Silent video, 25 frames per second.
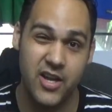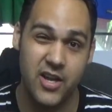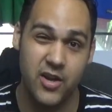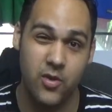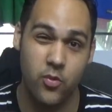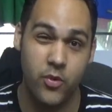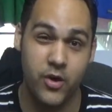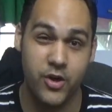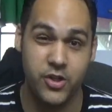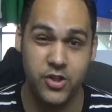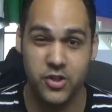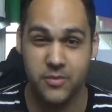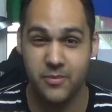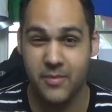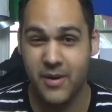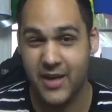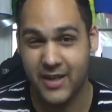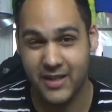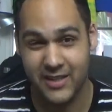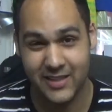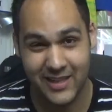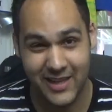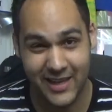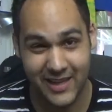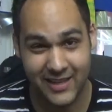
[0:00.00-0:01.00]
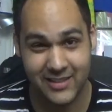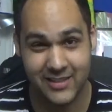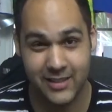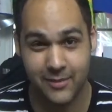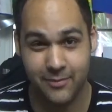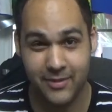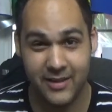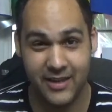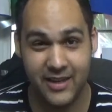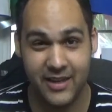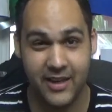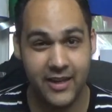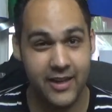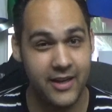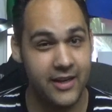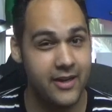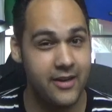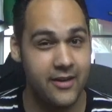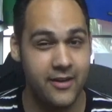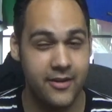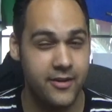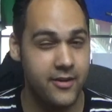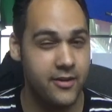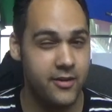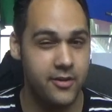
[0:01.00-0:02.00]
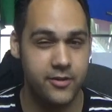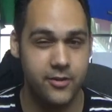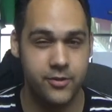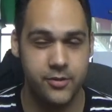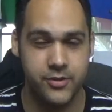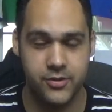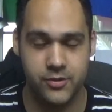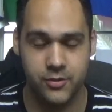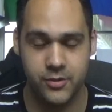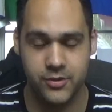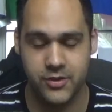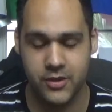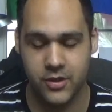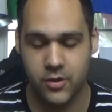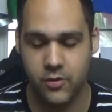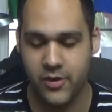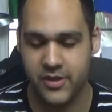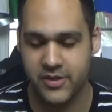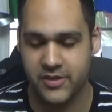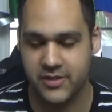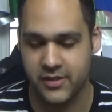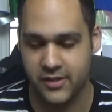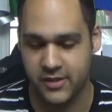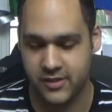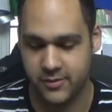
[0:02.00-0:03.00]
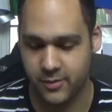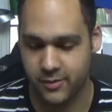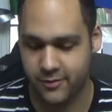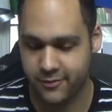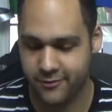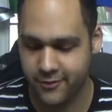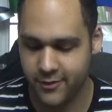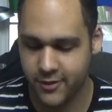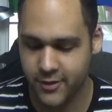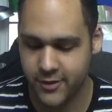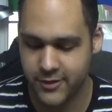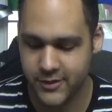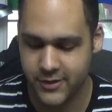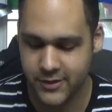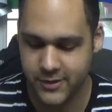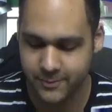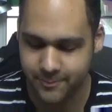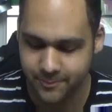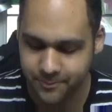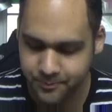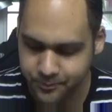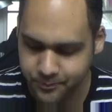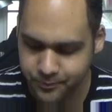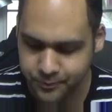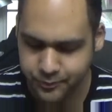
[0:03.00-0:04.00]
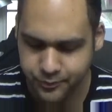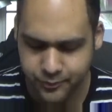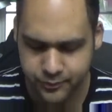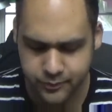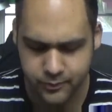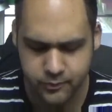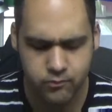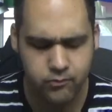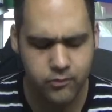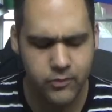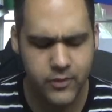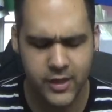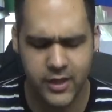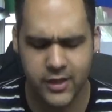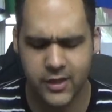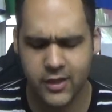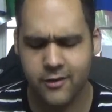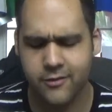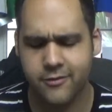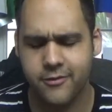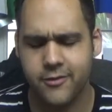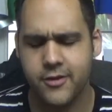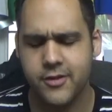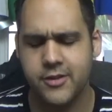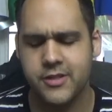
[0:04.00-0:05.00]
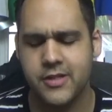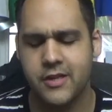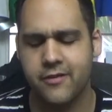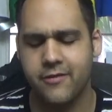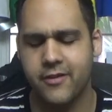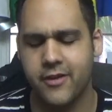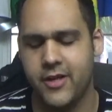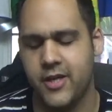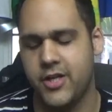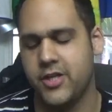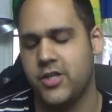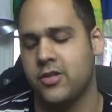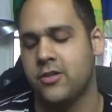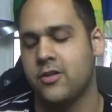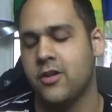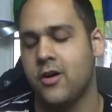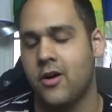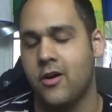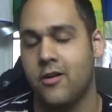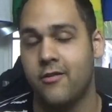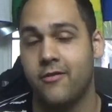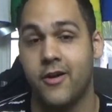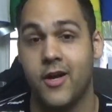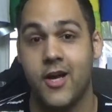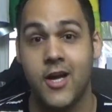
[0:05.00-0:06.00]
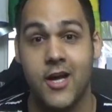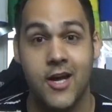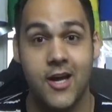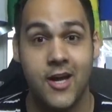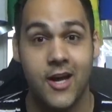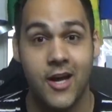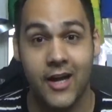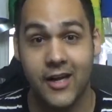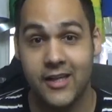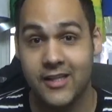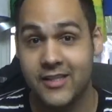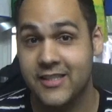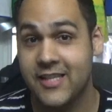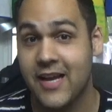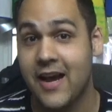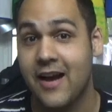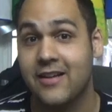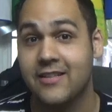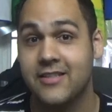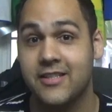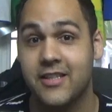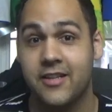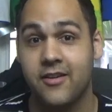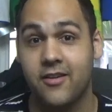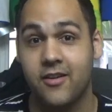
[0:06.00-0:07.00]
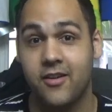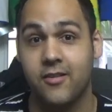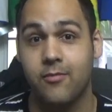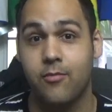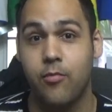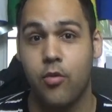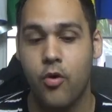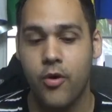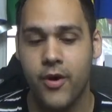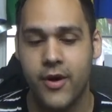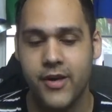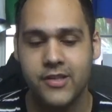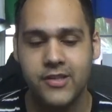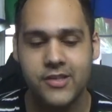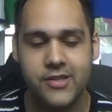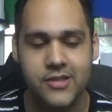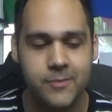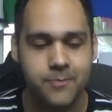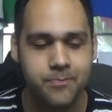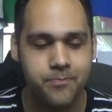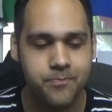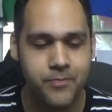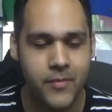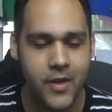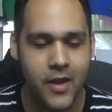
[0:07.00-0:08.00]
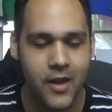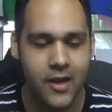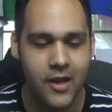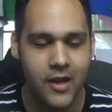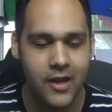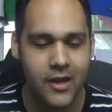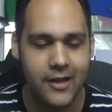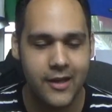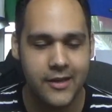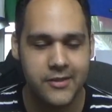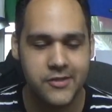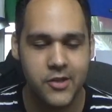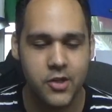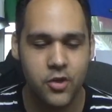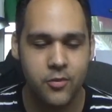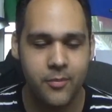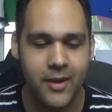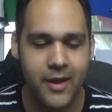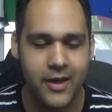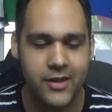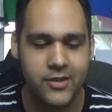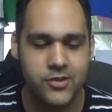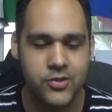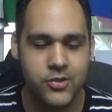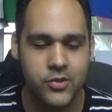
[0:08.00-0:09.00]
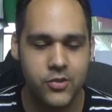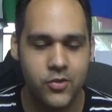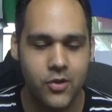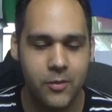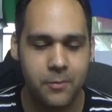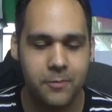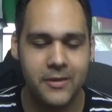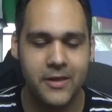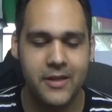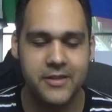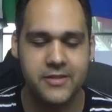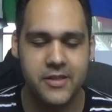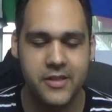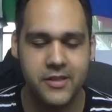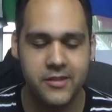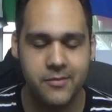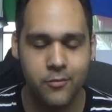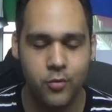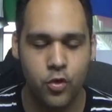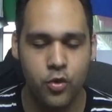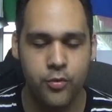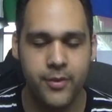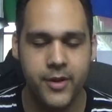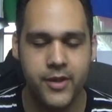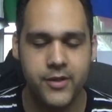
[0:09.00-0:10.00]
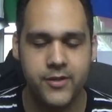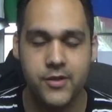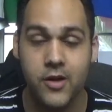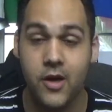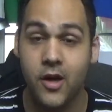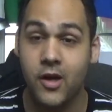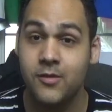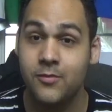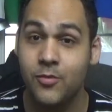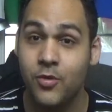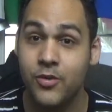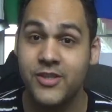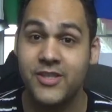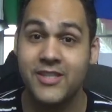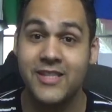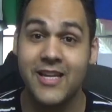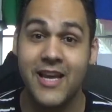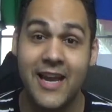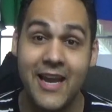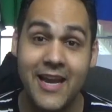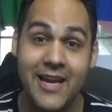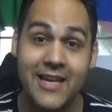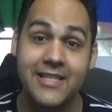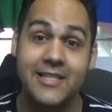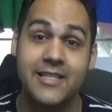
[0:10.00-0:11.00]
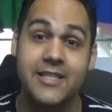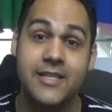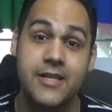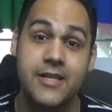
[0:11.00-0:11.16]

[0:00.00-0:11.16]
where should Michael Hector play, and all those sorts of questions. But first, in our first ever edition of Tactical Boys, let's go back to a pleasant moment almost 8